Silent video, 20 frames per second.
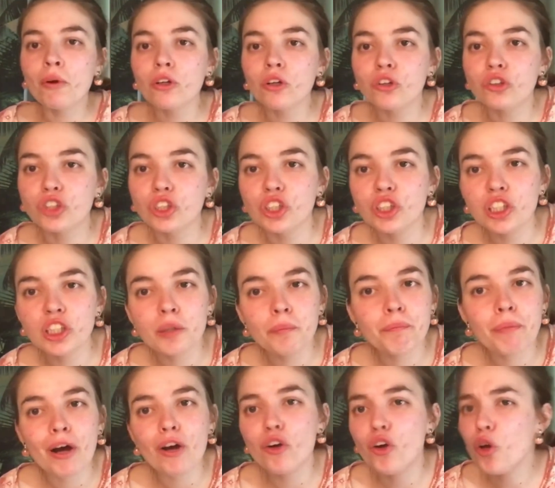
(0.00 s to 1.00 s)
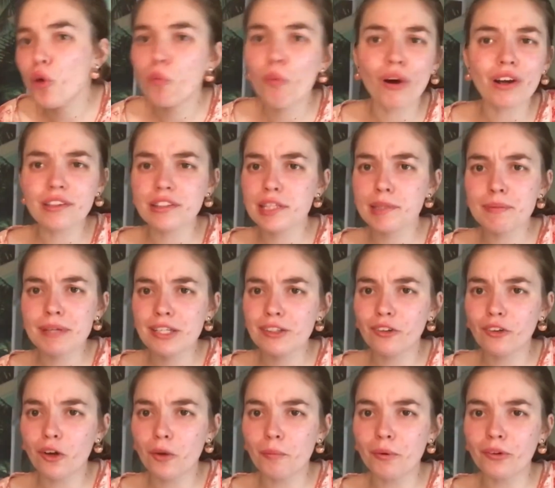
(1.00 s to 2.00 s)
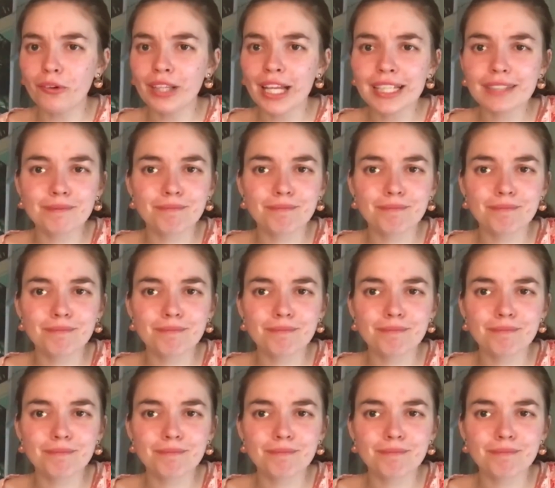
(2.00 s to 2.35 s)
good, but who wants to be normal? Like